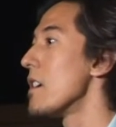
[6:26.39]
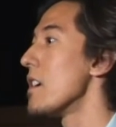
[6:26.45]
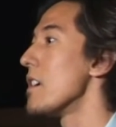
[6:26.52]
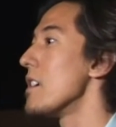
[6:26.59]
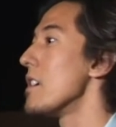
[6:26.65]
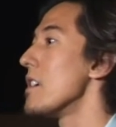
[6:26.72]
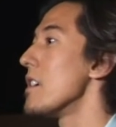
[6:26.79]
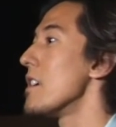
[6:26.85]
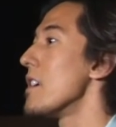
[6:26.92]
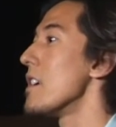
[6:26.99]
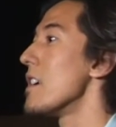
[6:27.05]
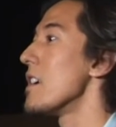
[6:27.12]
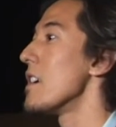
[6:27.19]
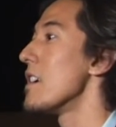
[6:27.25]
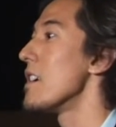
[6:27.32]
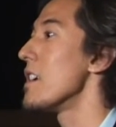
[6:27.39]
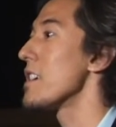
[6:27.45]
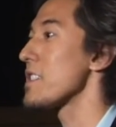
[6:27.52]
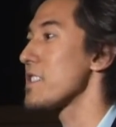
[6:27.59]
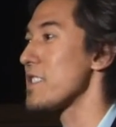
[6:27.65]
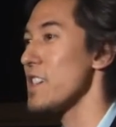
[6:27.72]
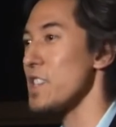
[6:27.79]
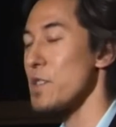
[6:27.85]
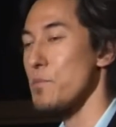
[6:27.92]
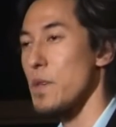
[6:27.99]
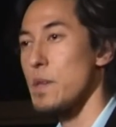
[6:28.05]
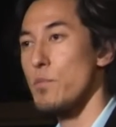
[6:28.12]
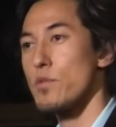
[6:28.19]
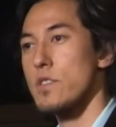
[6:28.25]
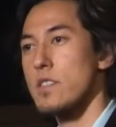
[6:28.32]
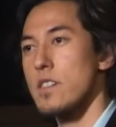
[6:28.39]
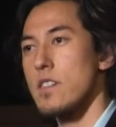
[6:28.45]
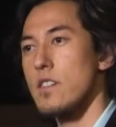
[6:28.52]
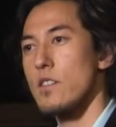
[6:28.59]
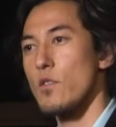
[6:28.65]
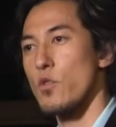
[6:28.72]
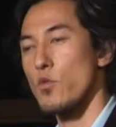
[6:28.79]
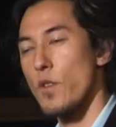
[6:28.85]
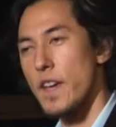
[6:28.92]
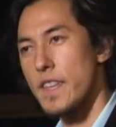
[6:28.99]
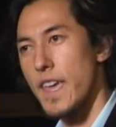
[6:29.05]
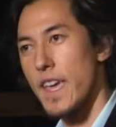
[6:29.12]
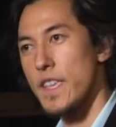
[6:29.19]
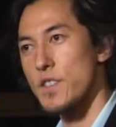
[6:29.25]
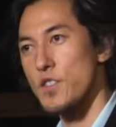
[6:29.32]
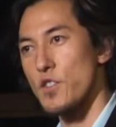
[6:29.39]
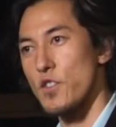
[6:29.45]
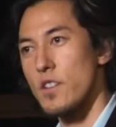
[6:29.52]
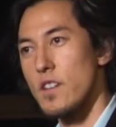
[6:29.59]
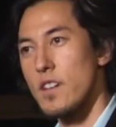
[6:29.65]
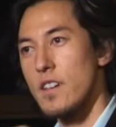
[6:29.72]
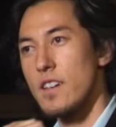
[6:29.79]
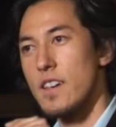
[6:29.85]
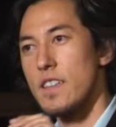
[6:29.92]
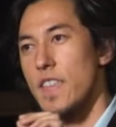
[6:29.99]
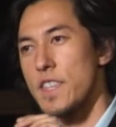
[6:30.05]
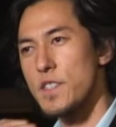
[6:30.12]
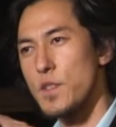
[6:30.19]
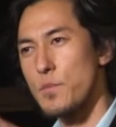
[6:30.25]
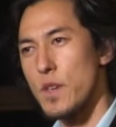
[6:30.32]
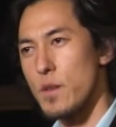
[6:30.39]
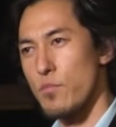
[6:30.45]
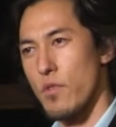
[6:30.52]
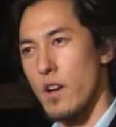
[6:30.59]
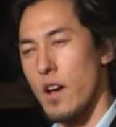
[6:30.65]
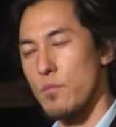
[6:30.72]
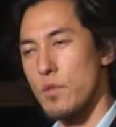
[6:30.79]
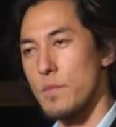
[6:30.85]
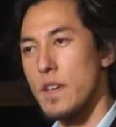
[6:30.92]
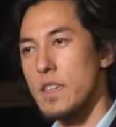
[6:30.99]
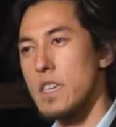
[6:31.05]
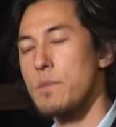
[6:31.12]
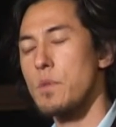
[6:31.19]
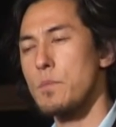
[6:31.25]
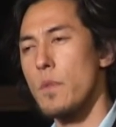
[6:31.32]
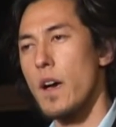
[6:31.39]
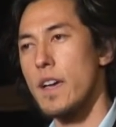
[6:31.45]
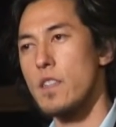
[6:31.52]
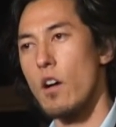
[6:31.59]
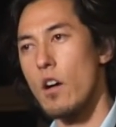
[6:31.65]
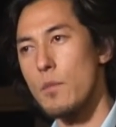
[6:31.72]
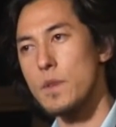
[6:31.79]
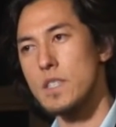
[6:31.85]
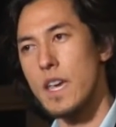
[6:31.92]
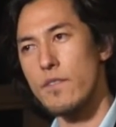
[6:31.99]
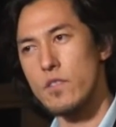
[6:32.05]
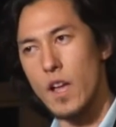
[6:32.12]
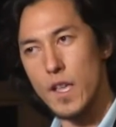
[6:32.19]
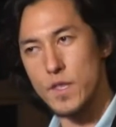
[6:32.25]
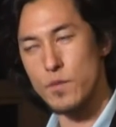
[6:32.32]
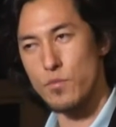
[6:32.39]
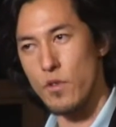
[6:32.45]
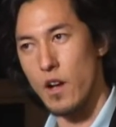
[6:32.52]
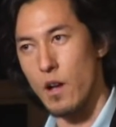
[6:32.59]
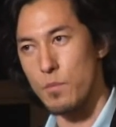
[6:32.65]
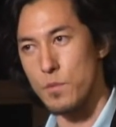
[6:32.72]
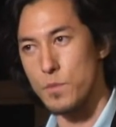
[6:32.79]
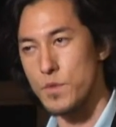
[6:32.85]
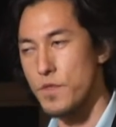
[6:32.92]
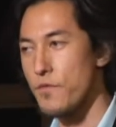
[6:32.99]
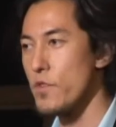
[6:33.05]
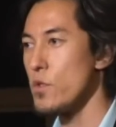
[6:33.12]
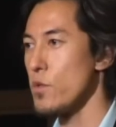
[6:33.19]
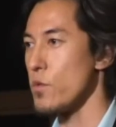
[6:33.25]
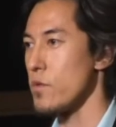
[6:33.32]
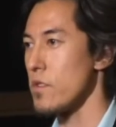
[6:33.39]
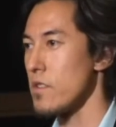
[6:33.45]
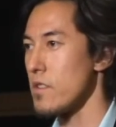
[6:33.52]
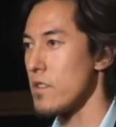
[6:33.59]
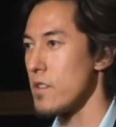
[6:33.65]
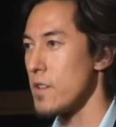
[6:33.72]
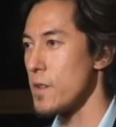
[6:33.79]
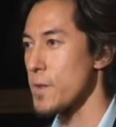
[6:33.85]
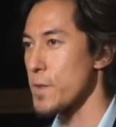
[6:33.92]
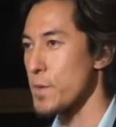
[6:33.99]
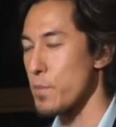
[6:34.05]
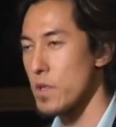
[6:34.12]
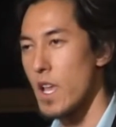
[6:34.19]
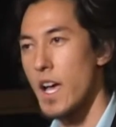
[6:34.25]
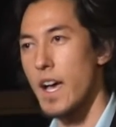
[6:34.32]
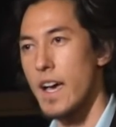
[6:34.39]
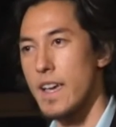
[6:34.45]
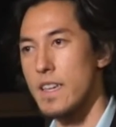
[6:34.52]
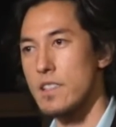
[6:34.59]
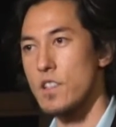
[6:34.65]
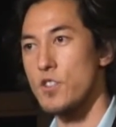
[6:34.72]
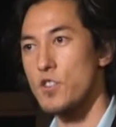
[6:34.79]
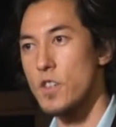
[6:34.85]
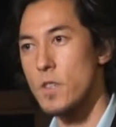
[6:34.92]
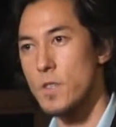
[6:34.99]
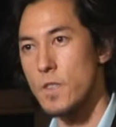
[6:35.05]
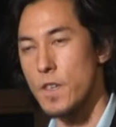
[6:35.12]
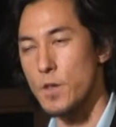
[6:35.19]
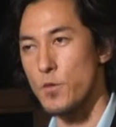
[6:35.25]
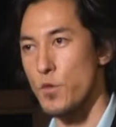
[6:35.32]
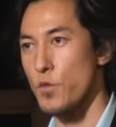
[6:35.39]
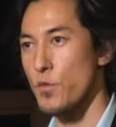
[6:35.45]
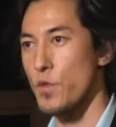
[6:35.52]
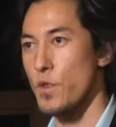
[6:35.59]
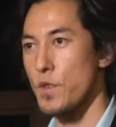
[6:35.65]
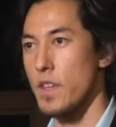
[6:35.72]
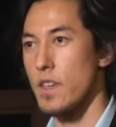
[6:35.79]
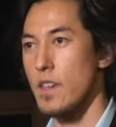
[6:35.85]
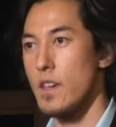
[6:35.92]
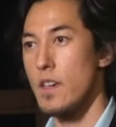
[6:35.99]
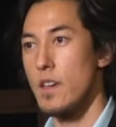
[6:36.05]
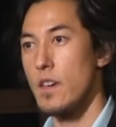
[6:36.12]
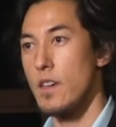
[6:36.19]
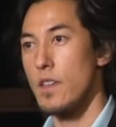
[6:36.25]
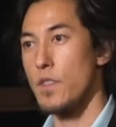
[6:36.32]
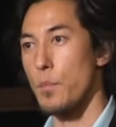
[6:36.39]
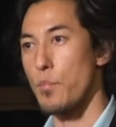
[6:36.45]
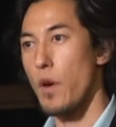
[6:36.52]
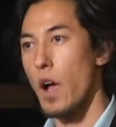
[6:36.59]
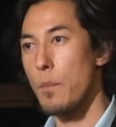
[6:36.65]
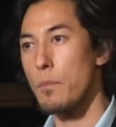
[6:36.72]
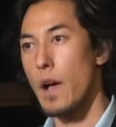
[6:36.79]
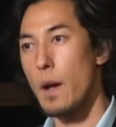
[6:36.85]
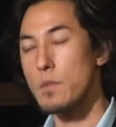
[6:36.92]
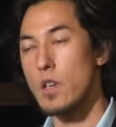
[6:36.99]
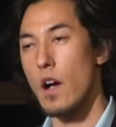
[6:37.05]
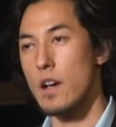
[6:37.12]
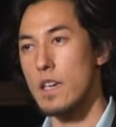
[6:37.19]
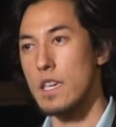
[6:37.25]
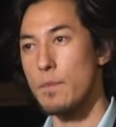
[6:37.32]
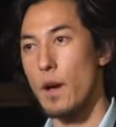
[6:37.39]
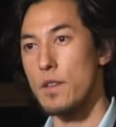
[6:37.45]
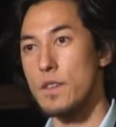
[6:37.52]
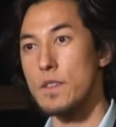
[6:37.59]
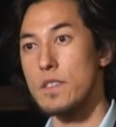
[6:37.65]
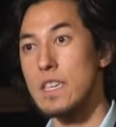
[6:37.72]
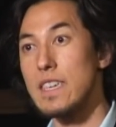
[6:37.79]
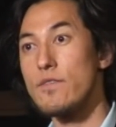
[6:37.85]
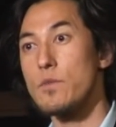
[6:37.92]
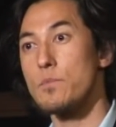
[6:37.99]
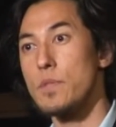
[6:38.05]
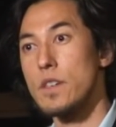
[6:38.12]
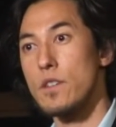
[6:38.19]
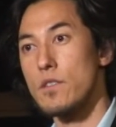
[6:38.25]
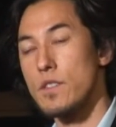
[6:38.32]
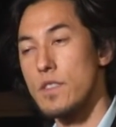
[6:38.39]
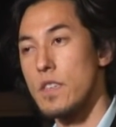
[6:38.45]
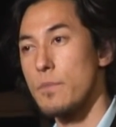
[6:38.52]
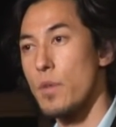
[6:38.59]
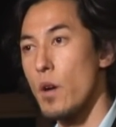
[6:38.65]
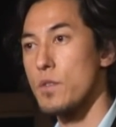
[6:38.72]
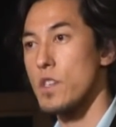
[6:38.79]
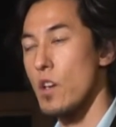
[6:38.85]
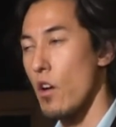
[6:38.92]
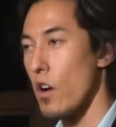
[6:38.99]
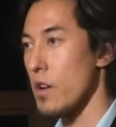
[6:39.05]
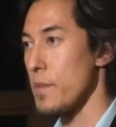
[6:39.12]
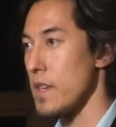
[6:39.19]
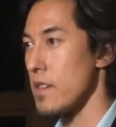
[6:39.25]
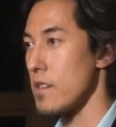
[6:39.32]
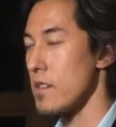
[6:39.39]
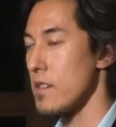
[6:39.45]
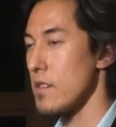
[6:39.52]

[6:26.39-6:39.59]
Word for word: Getting people to kill. Getting people to kill. Great answer. And that is a big problem. Keep in mind, armies have lots of problems food, supply, logistics, recruiting. The problem I'm talking about is even bigger than the opposing army.